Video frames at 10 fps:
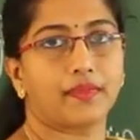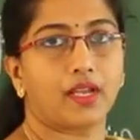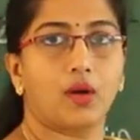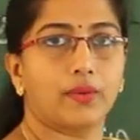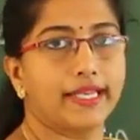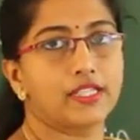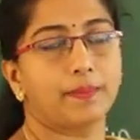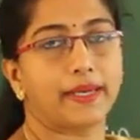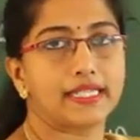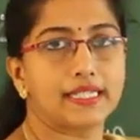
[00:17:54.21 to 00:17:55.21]
Okay, so
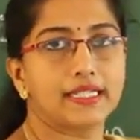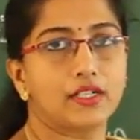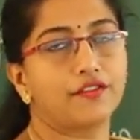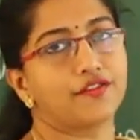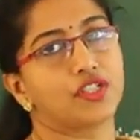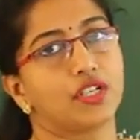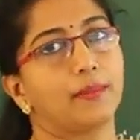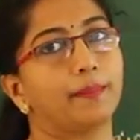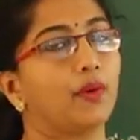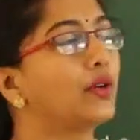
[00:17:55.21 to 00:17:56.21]
presence of
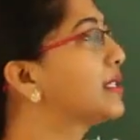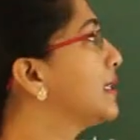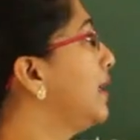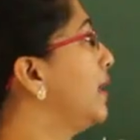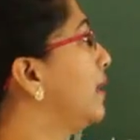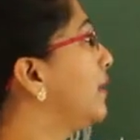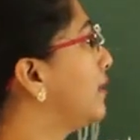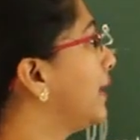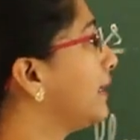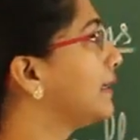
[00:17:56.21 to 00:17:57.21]
germ pores
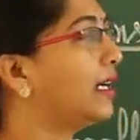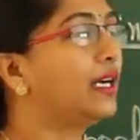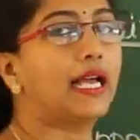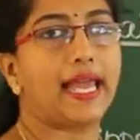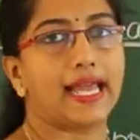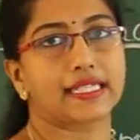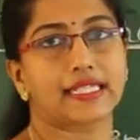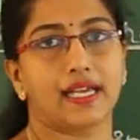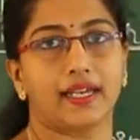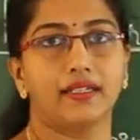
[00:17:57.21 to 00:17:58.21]
in the
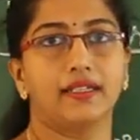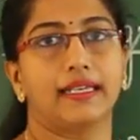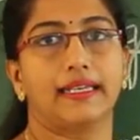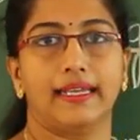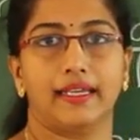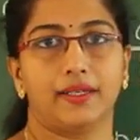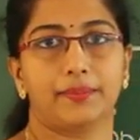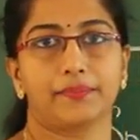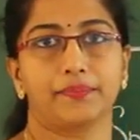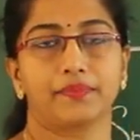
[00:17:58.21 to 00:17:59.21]
exine layer.
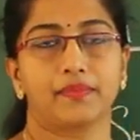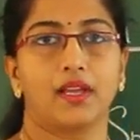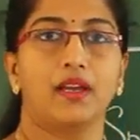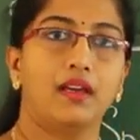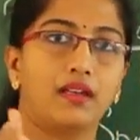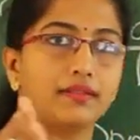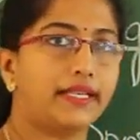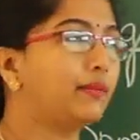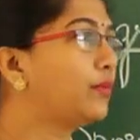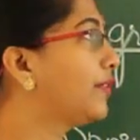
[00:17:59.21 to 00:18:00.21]

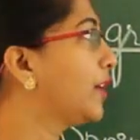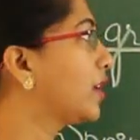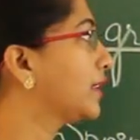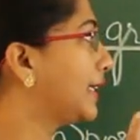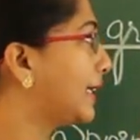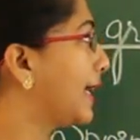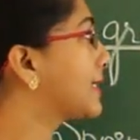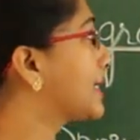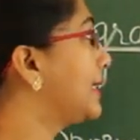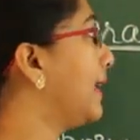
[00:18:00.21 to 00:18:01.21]
Then moving on to the
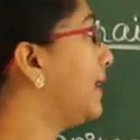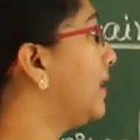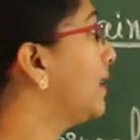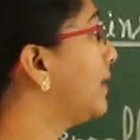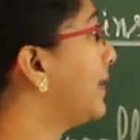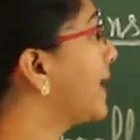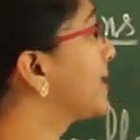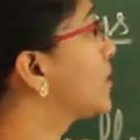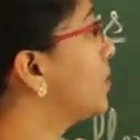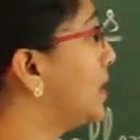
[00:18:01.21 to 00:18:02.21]
next layer,
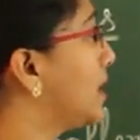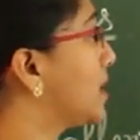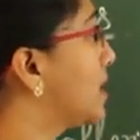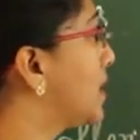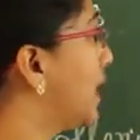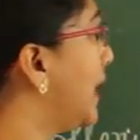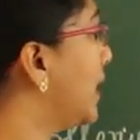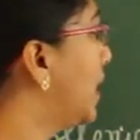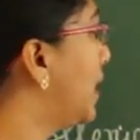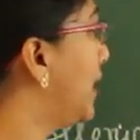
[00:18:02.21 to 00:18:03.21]
next to this, the
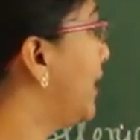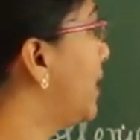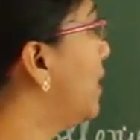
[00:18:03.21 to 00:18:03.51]
inner layer,